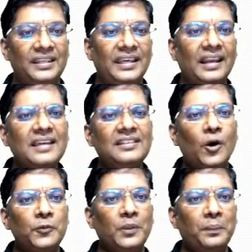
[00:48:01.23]
Ela in the
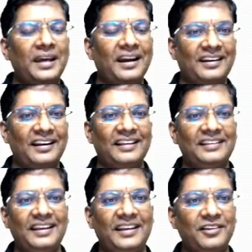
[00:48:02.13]
option B correct ela
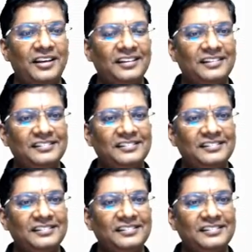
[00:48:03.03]
in the anyone?